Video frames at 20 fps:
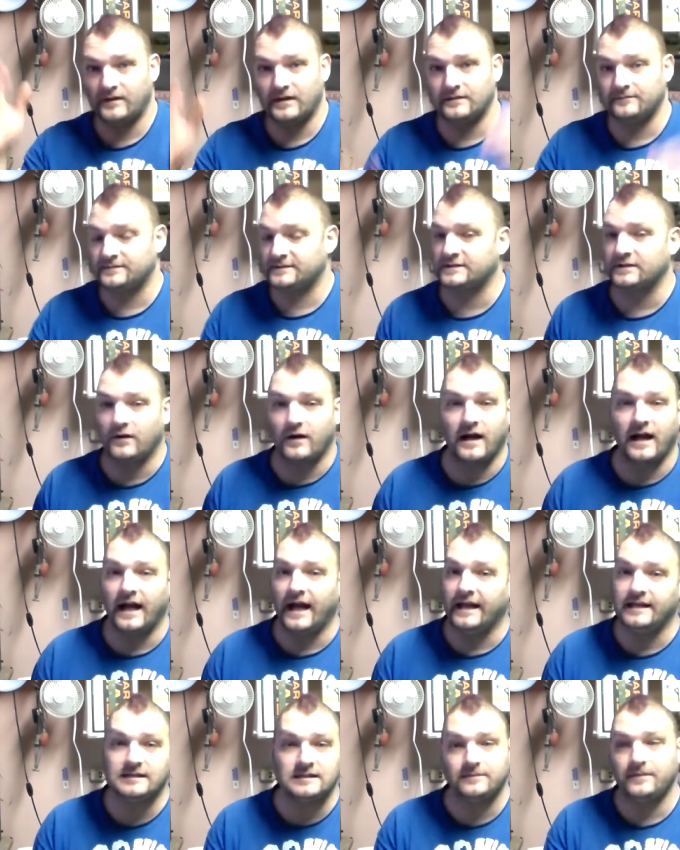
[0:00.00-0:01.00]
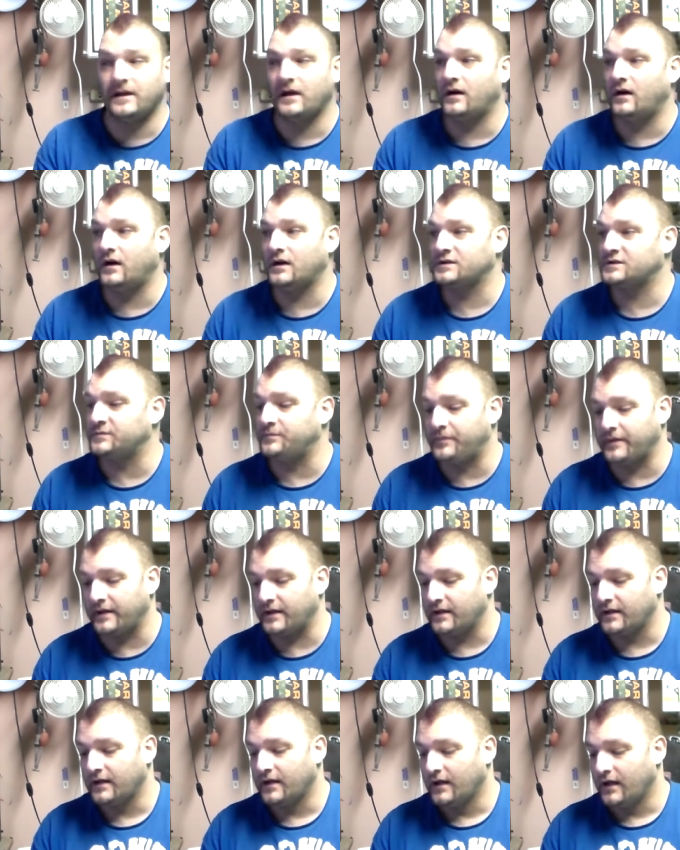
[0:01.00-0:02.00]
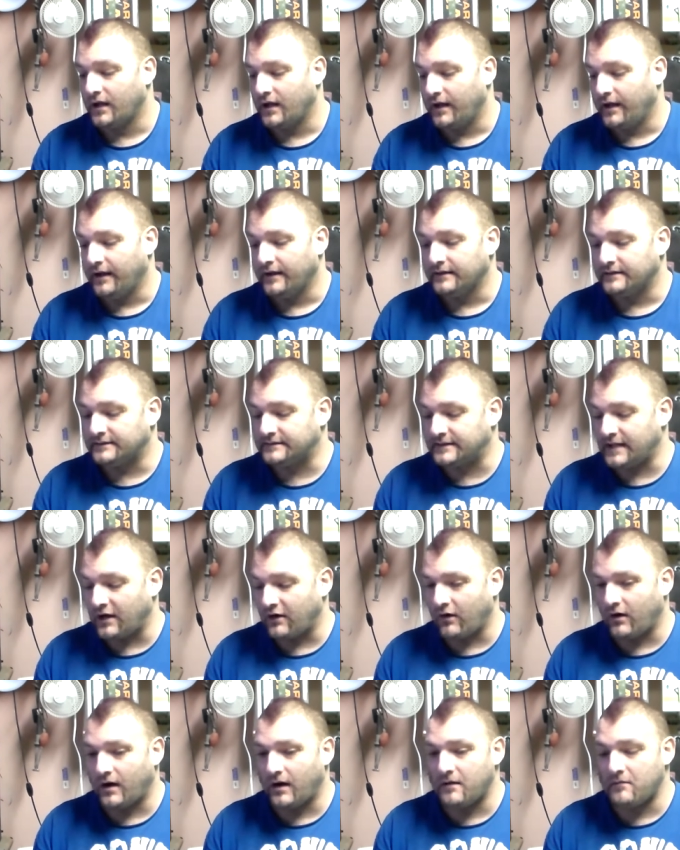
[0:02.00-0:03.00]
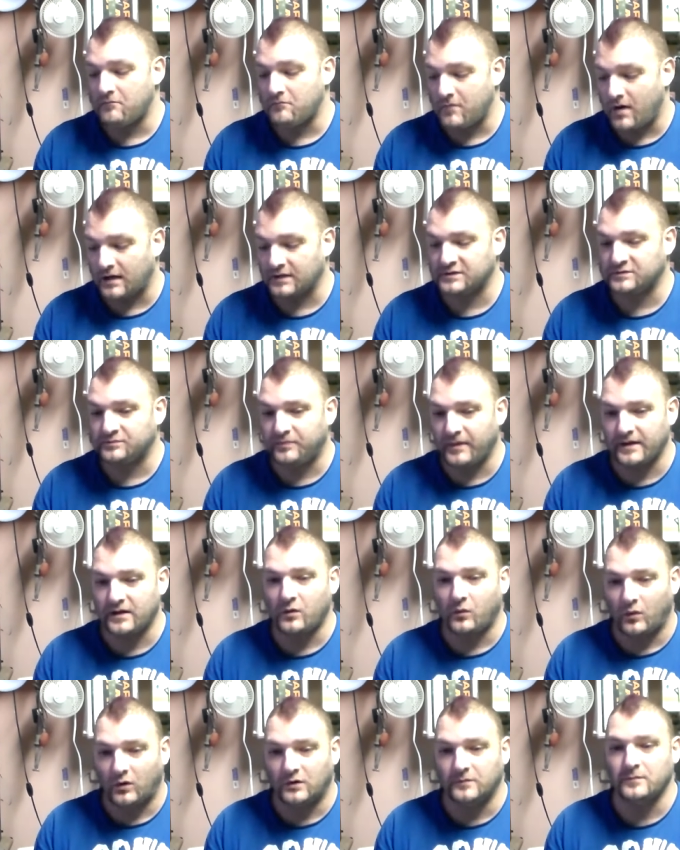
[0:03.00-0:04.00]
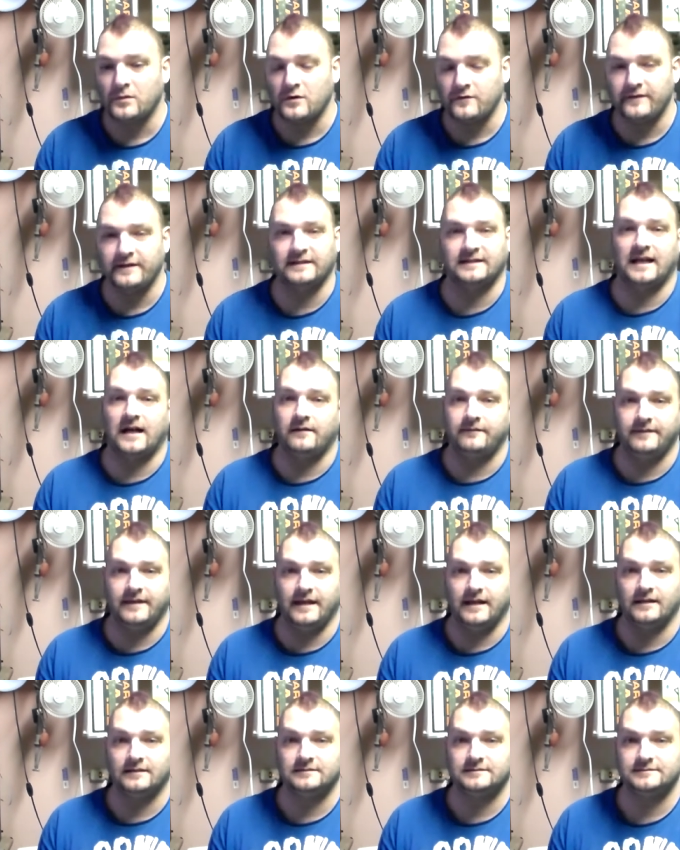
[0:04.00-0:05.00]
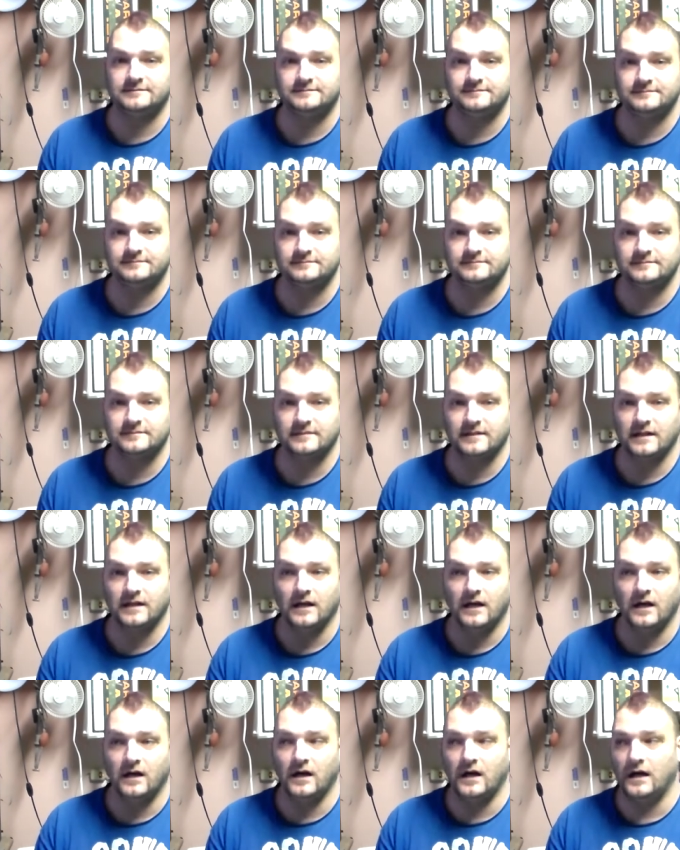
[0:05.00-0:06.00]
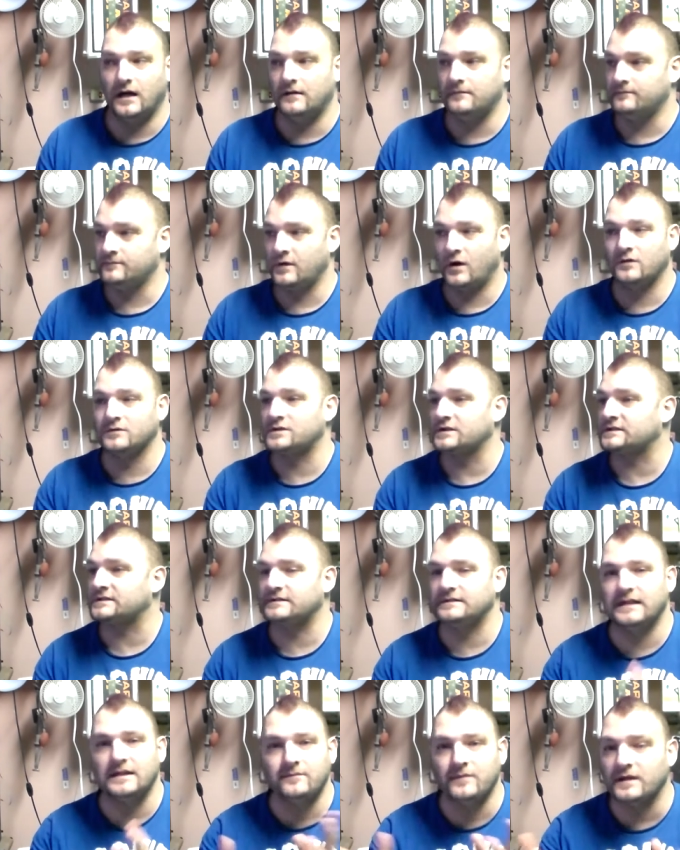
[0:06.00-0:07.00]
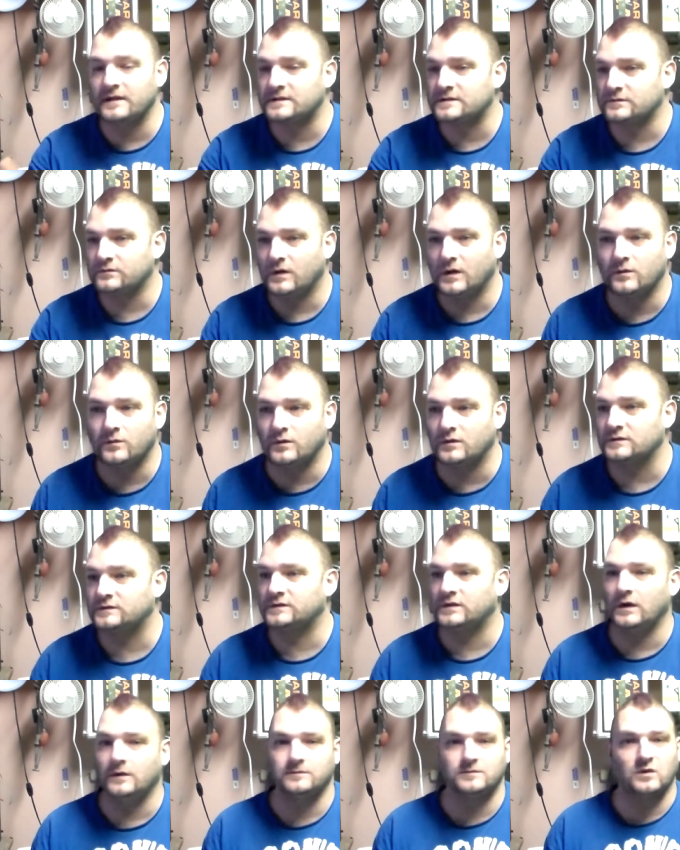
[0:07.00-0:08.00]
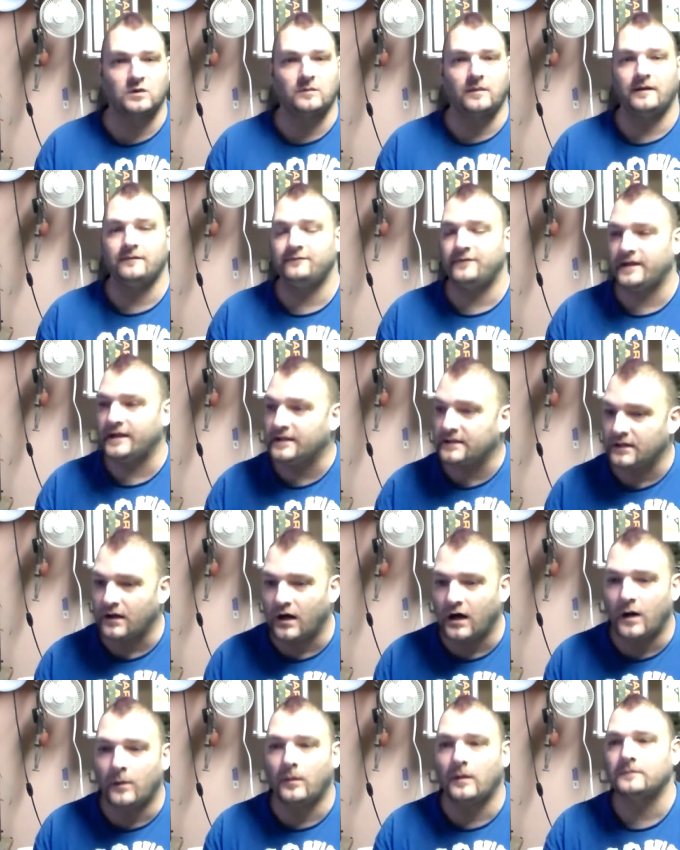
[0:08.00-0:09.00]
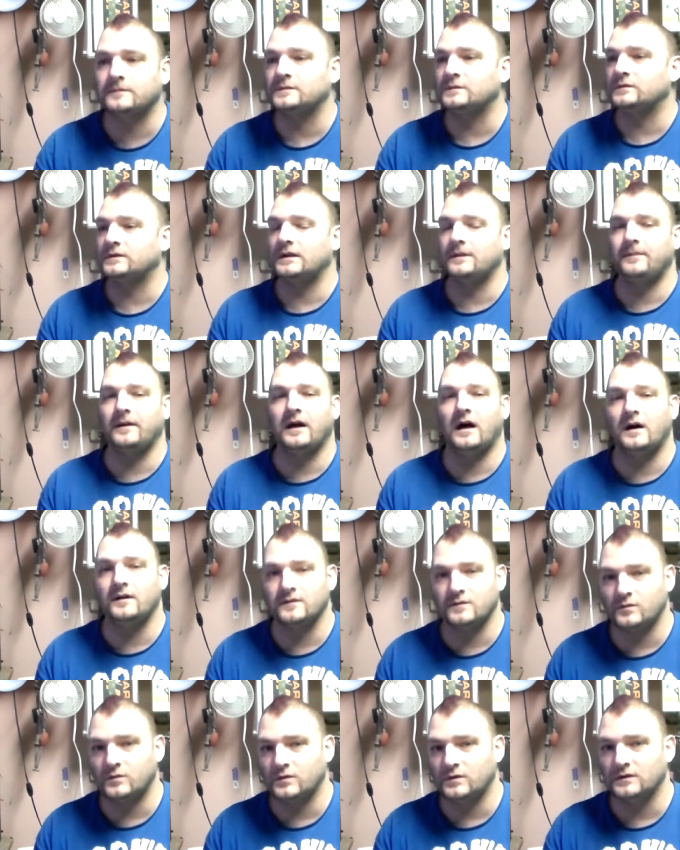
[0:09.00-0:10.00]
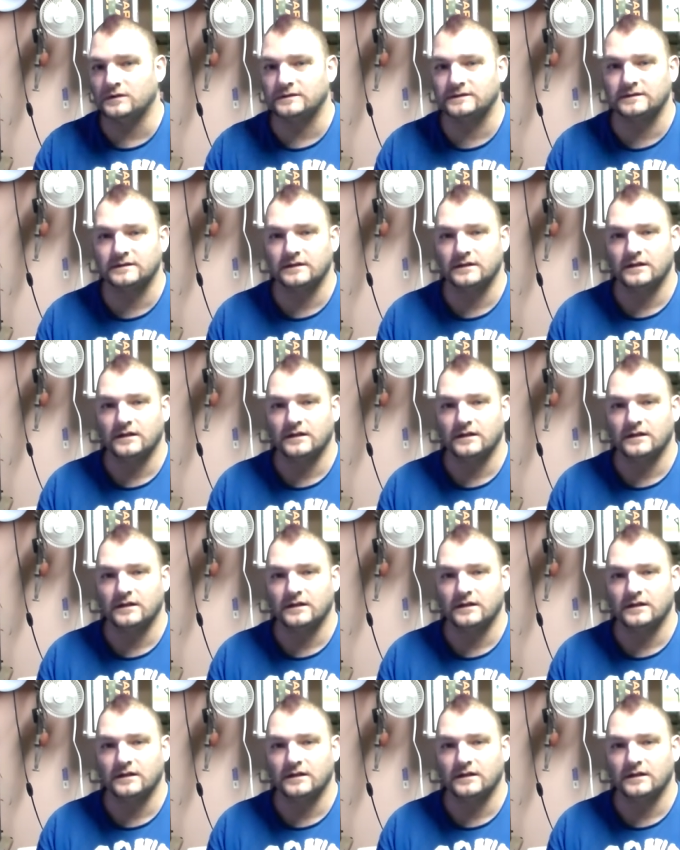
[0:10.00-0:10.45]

Sorry, I hate to be harsh, but there are much better war movies out there. Um, not just limited to World War II, I'm talking about Vietnam, I'm talking about other wars